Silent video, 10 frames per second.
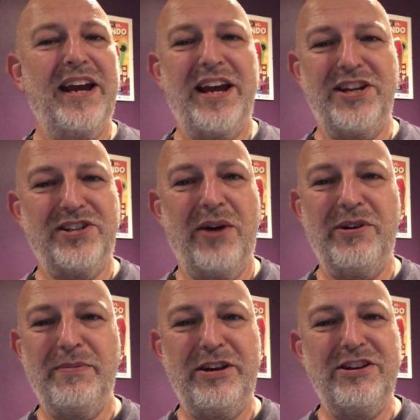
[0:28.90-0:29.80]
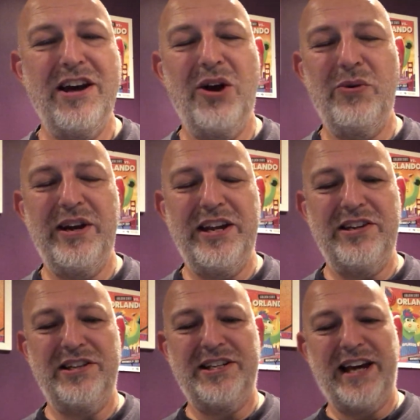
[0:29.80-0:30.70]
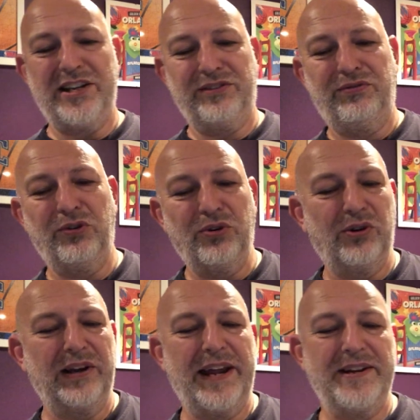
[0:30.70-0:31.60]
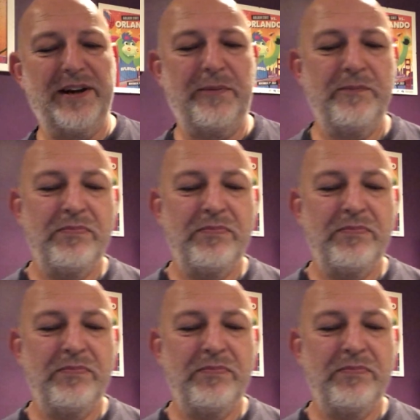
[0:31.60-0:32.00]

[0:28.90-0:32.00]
is going to be no easy task for Orlando.